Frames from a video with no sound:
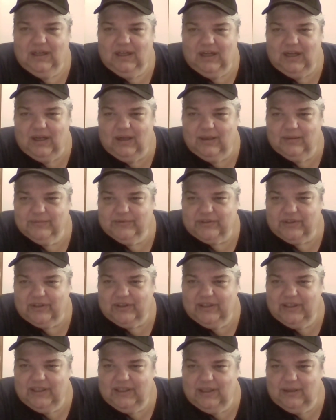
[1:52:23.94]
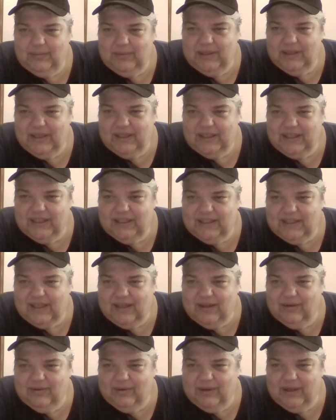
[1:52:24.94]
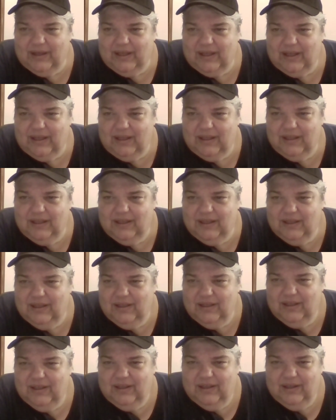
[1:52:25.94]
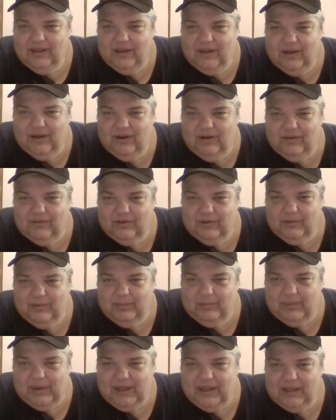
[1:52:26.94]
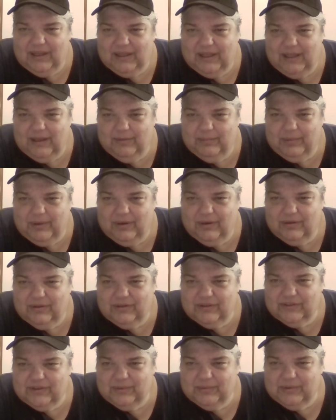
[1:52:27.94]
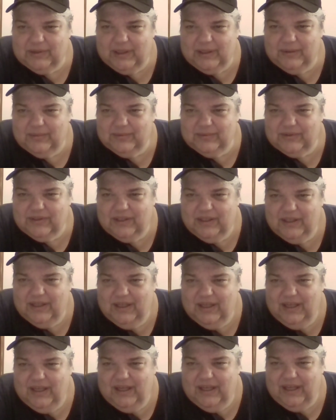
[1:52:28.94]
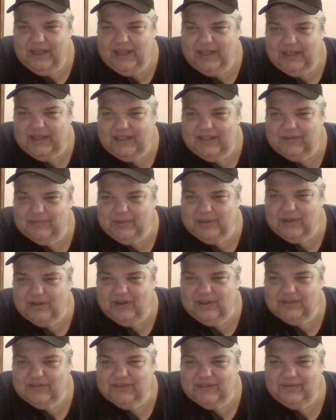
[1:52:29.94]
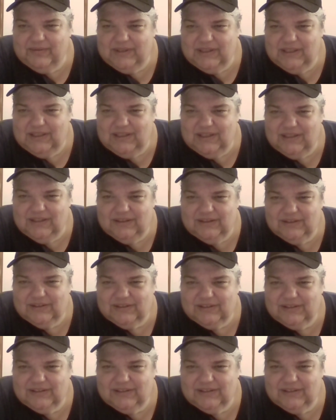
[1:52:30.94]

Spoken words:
I'm sorry, Amy, I get that way over on my late partner sometimes, and he's been gone 17 years.